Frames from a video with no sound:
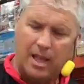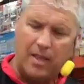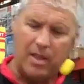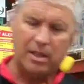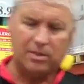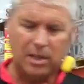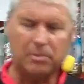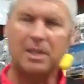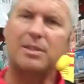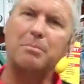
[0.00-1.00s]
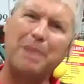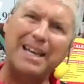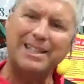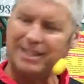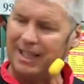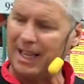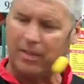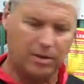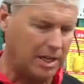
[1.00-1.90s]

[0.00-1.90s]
And then something to bind it together.